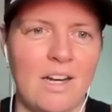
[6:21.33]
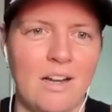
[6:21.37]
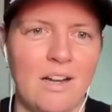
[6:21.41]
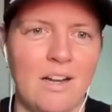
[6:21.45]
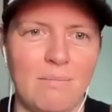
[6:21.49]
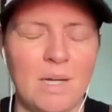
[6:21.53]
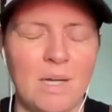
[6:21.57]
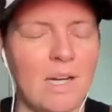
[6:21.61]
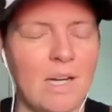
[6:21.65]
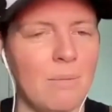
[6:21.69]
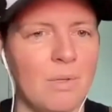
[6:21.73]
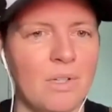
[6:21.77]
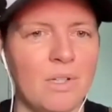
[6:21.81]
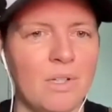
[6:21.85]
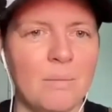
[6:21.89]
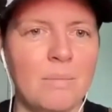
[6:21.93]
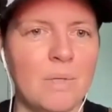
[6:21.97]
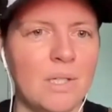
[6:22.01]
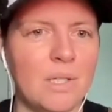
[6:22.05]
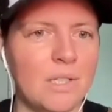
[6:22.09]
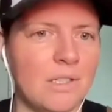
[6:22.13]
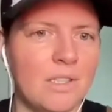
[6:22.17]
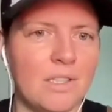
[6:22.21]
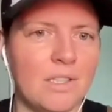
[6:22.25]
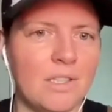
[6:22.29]
I've been able to
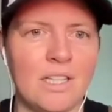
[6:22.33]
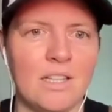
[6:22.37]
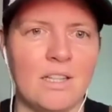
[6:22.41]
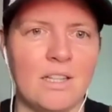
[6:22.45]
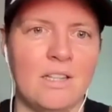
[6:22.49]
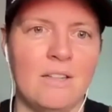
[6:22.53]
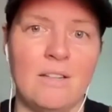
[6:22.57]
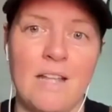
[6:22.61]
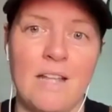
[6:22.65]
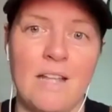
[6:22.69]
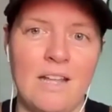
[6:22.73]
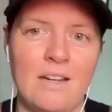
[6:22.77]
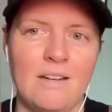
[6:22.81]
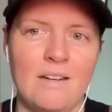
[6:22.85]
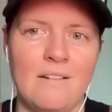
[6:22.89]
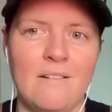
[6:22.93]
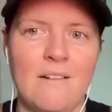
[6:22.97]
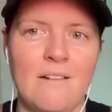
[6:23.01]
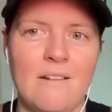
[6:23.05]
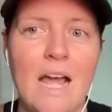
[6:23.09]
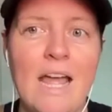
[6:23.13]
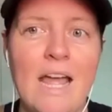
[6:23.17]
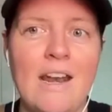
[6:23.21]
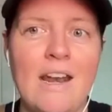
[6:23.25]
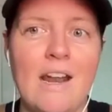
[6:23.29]
build
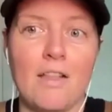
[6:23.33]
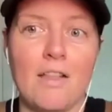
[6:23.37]
and